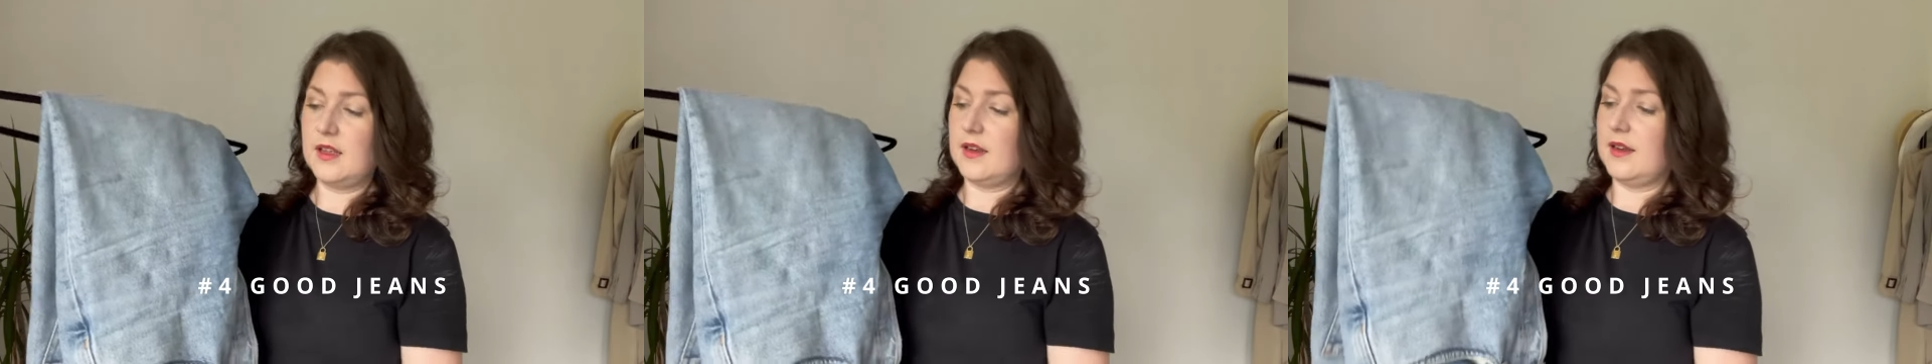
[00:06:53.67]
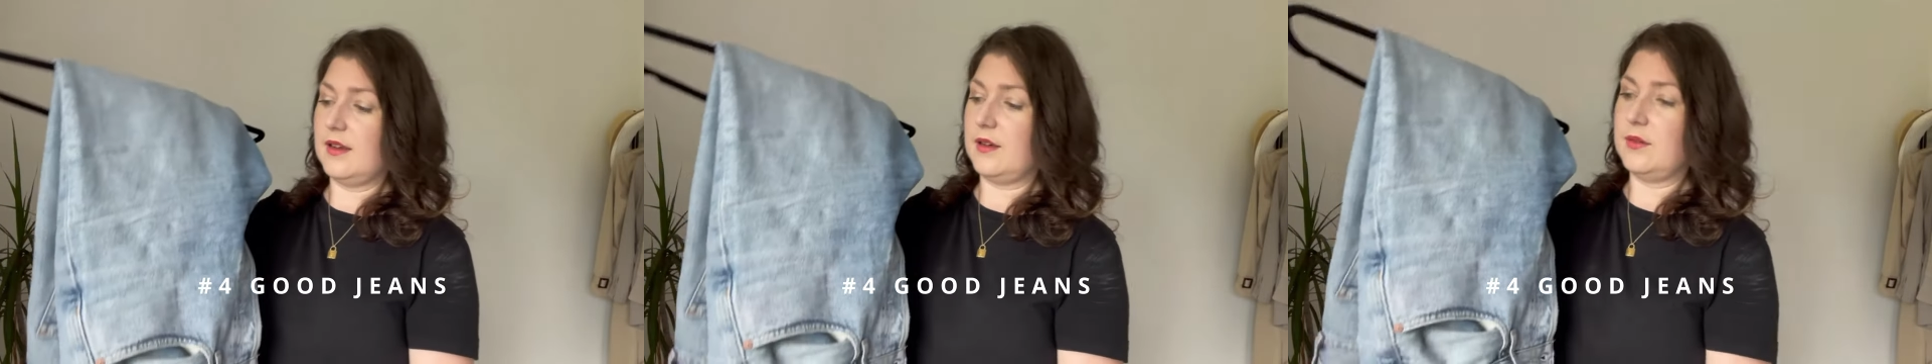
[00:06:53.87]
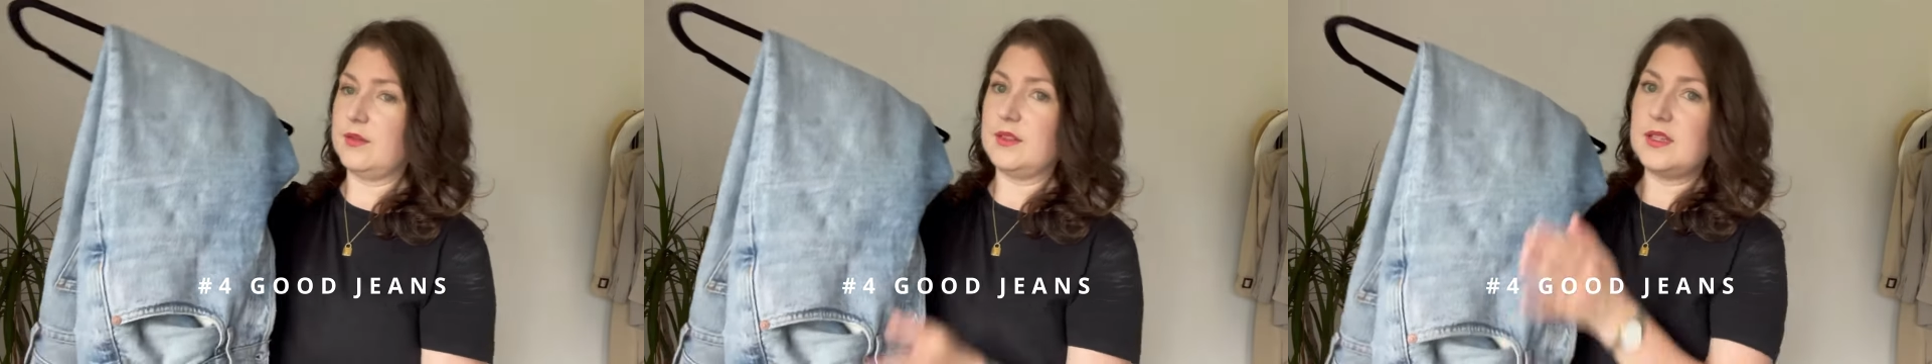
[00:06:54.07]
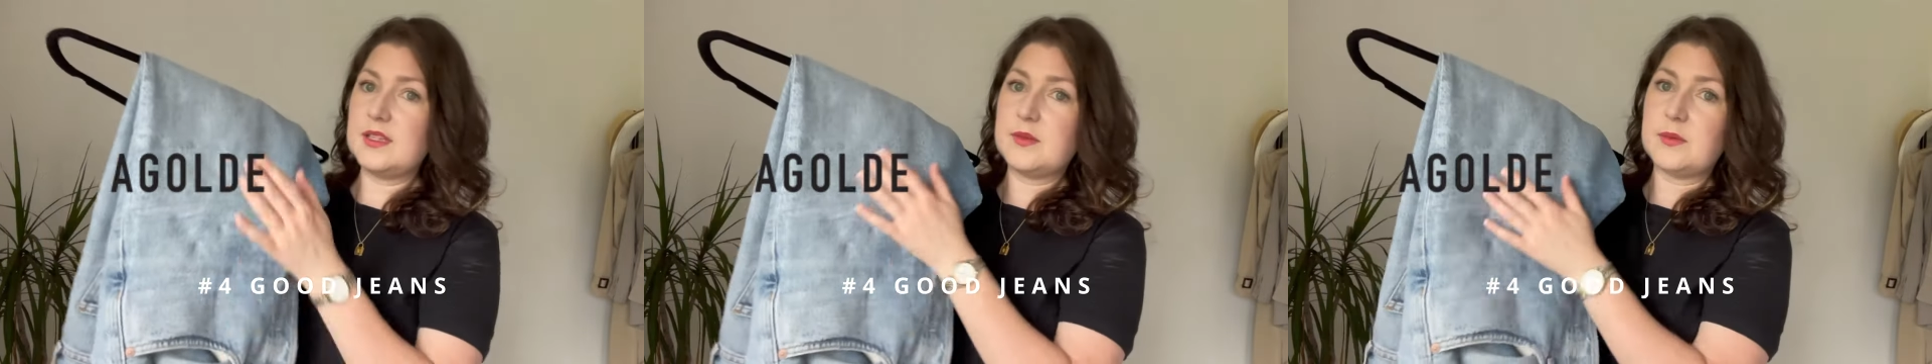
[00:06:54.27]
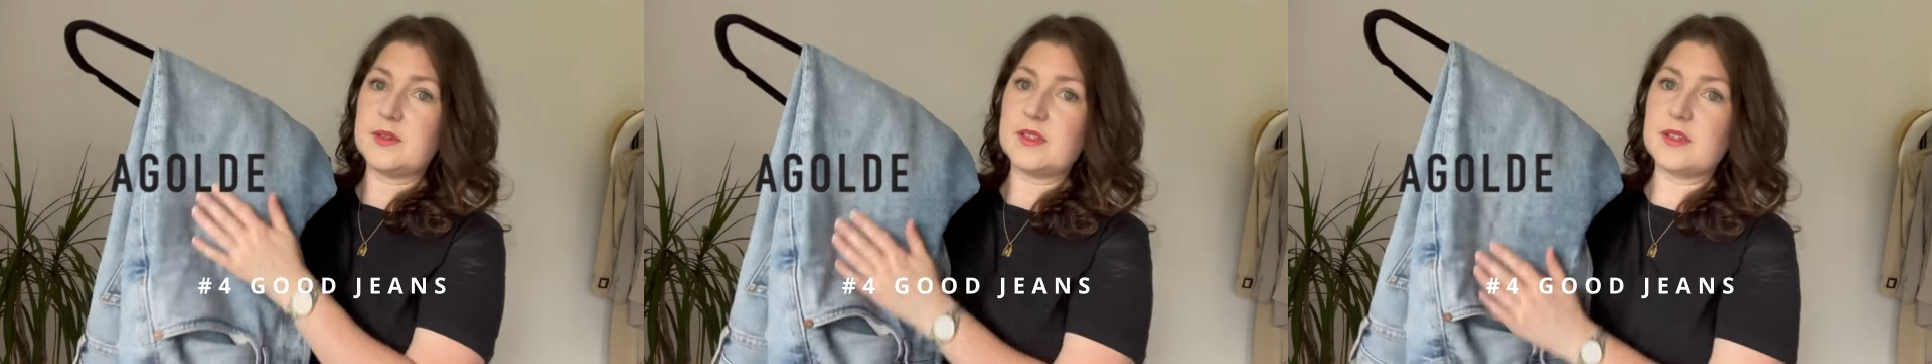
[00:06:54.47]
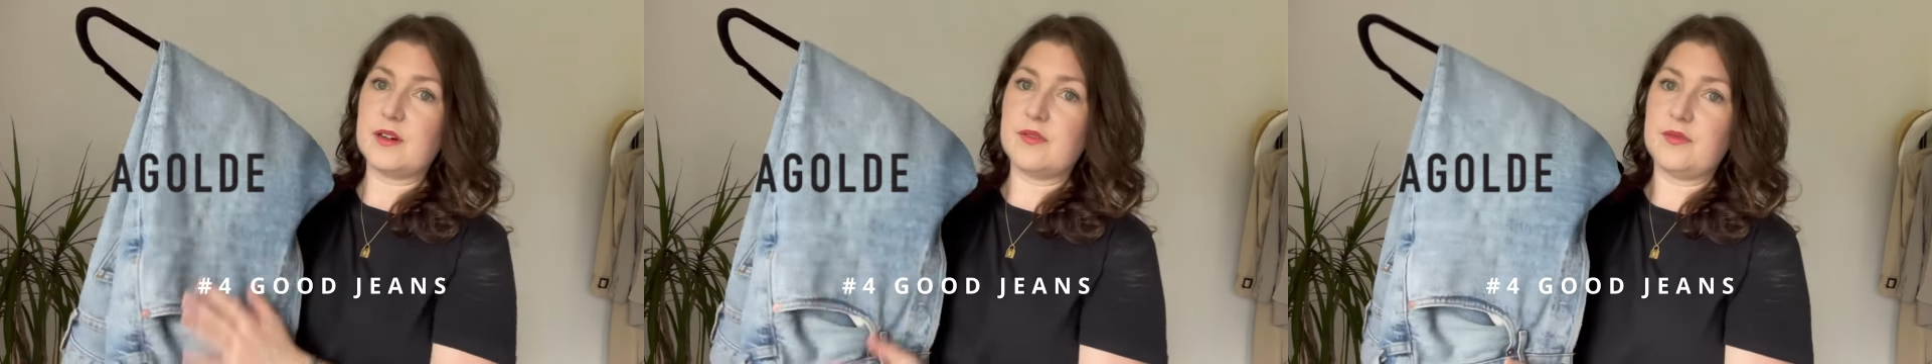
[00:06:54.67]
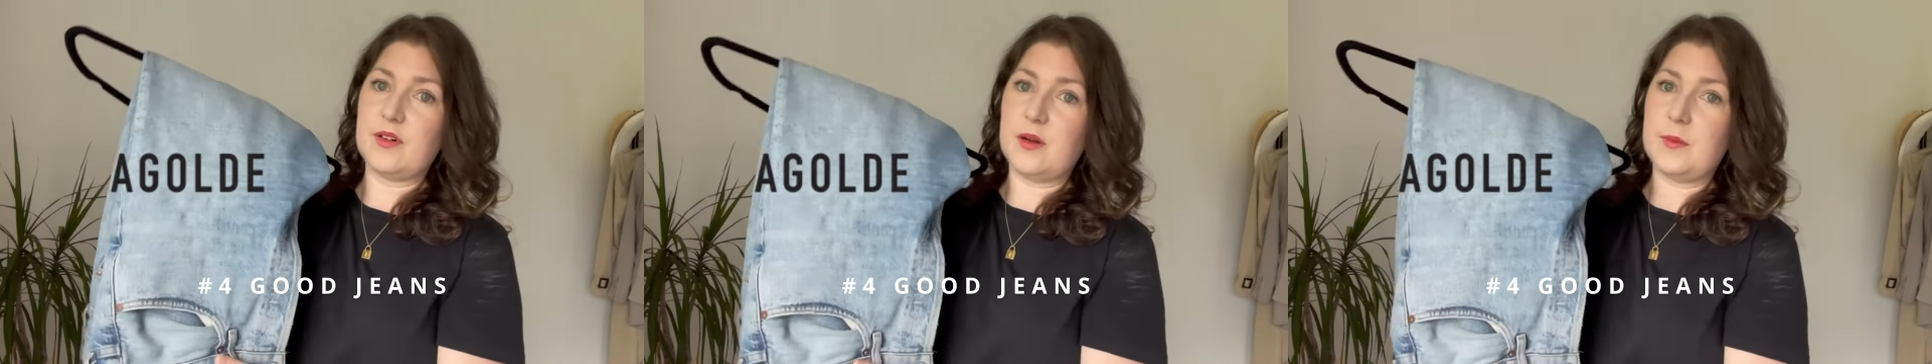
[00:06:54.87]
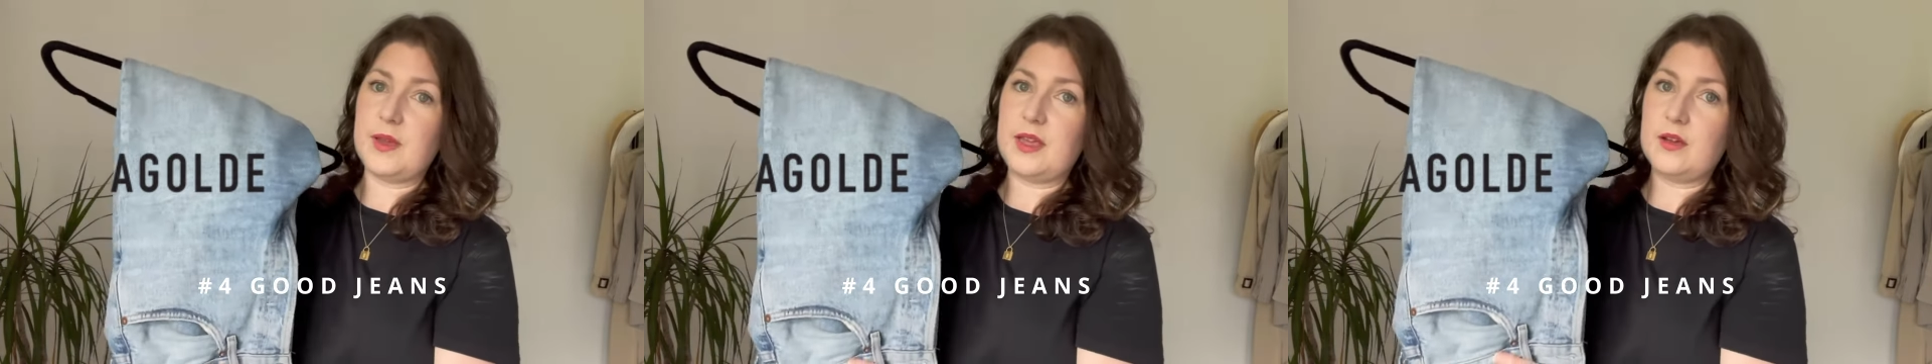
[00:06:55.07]
Now, these ones are
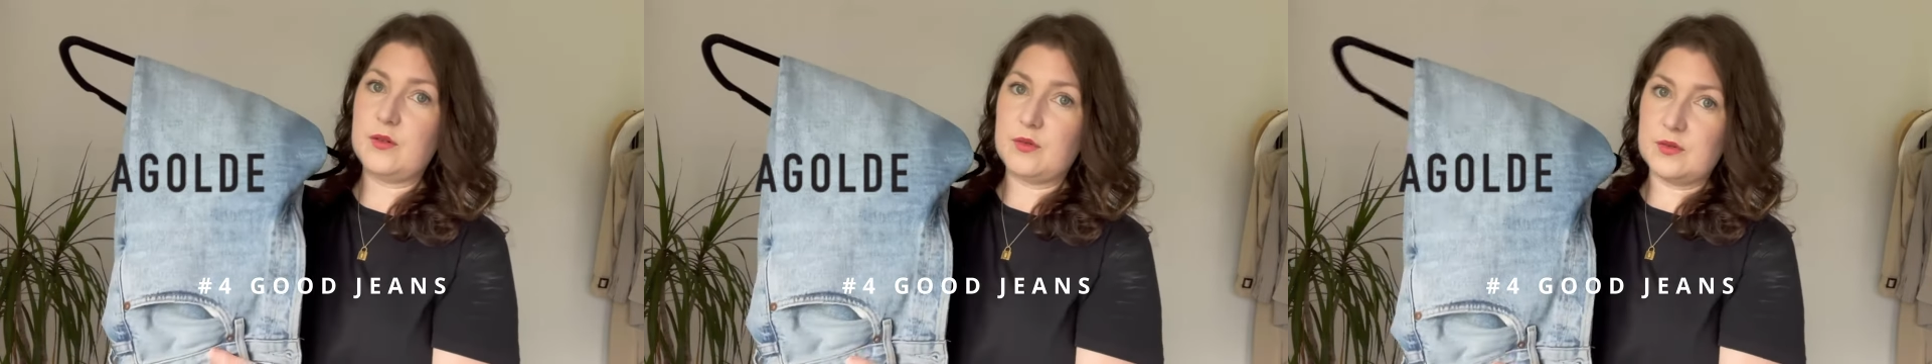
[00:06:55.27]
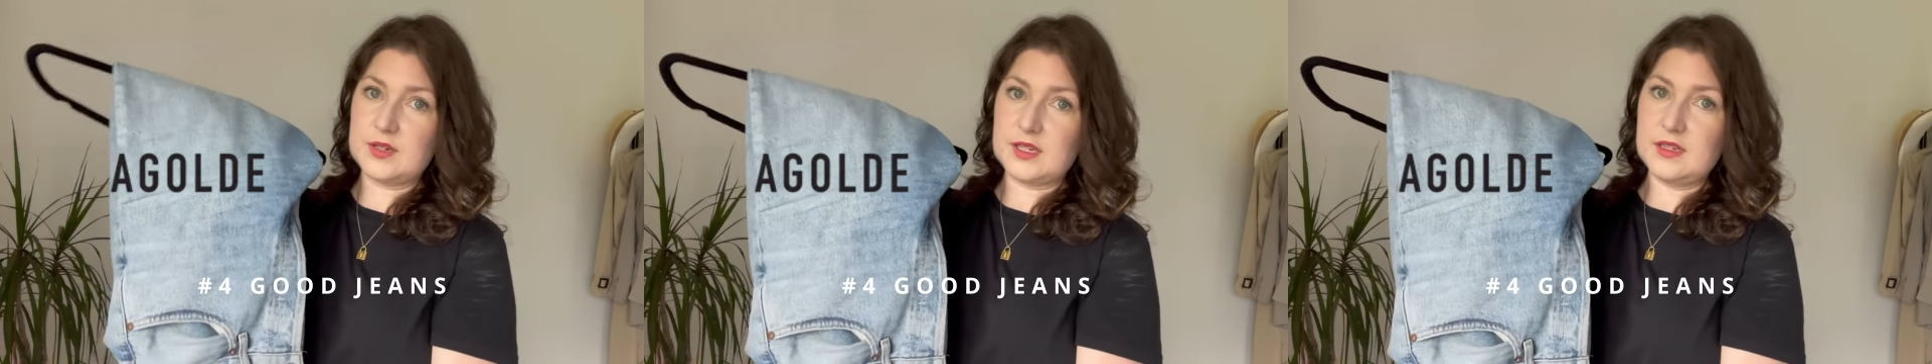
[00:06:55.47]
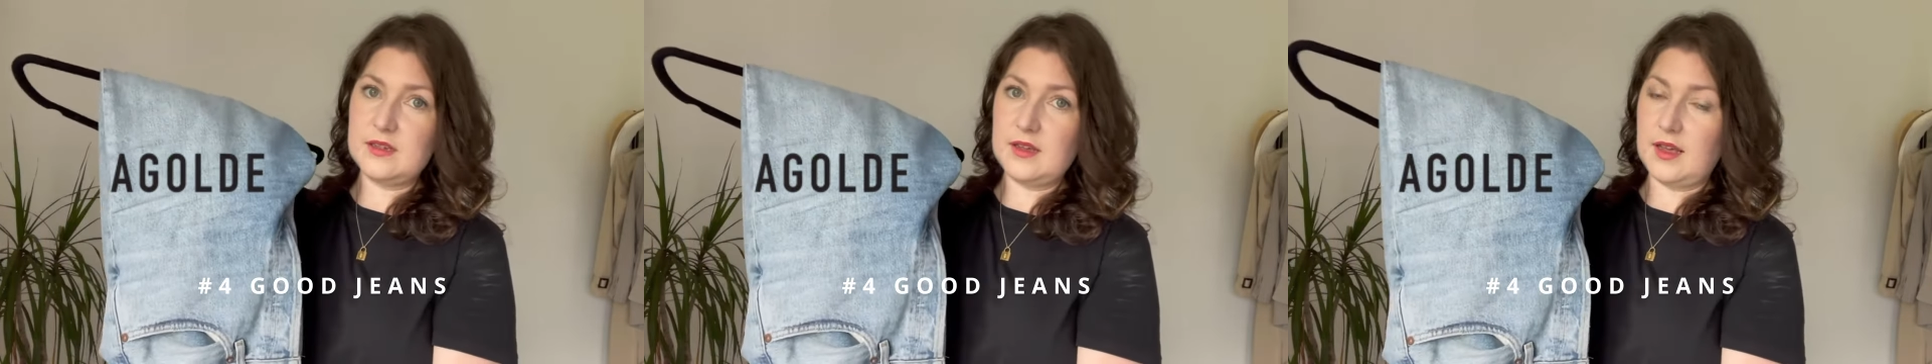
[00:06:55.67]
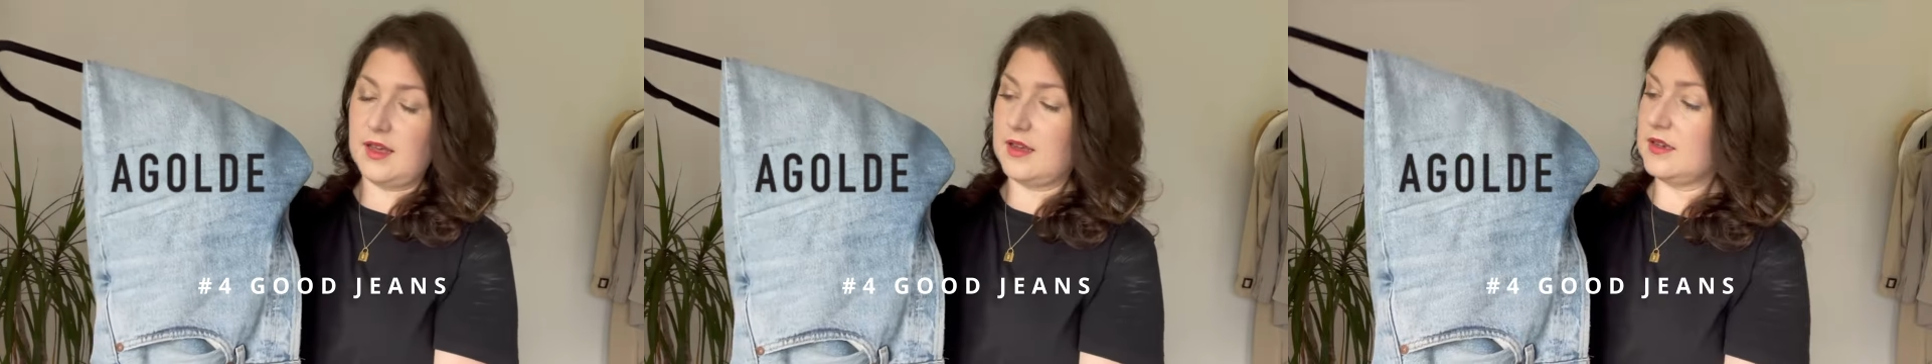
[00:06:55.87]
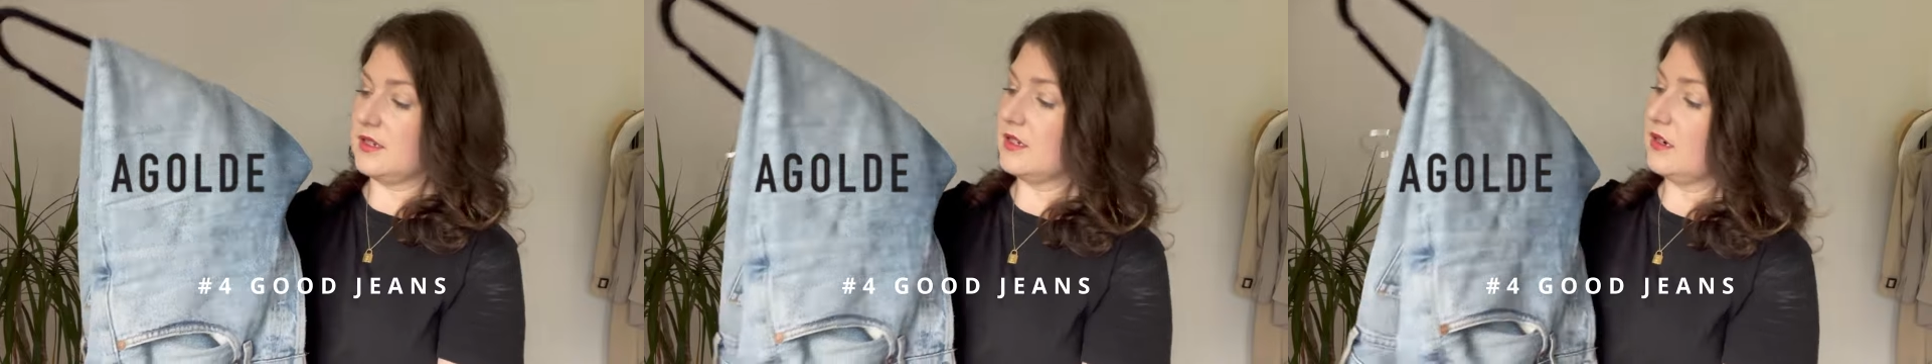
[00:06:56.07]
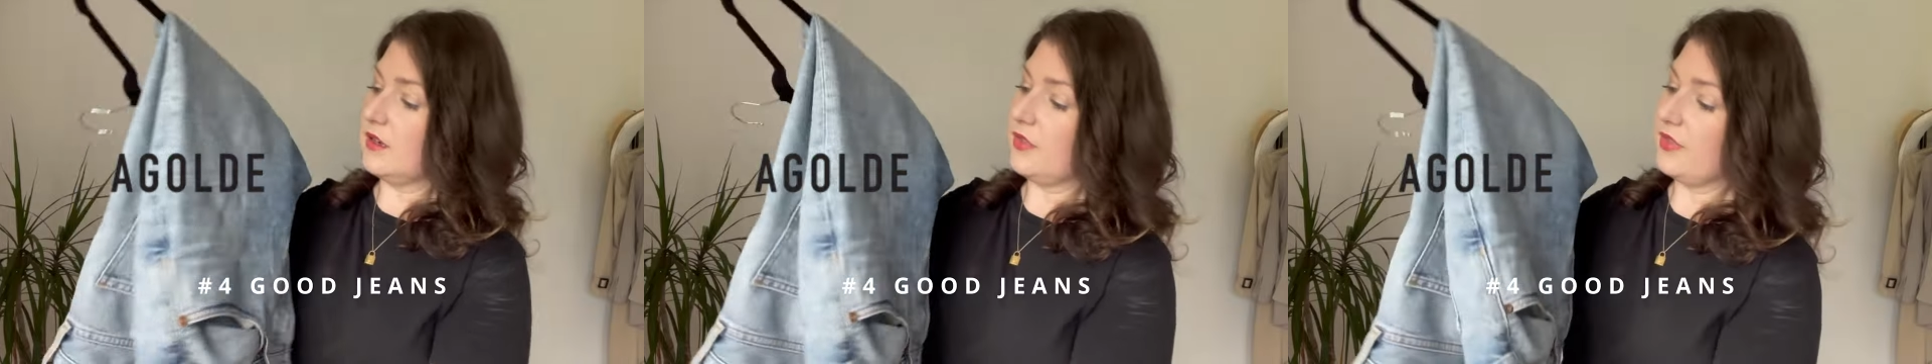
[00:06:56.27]
from Agolde and